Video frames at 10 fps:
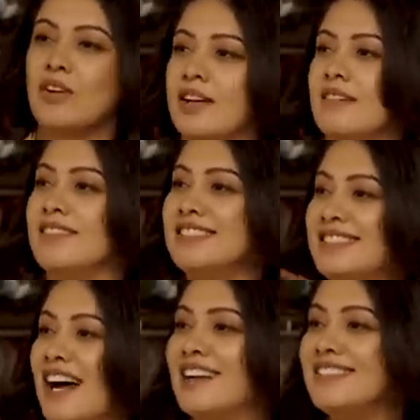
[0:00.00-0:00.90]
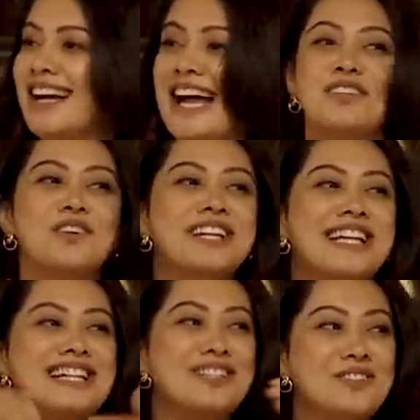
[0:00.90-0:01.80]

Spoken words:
okay, it's done. Mm-hmm. I don't need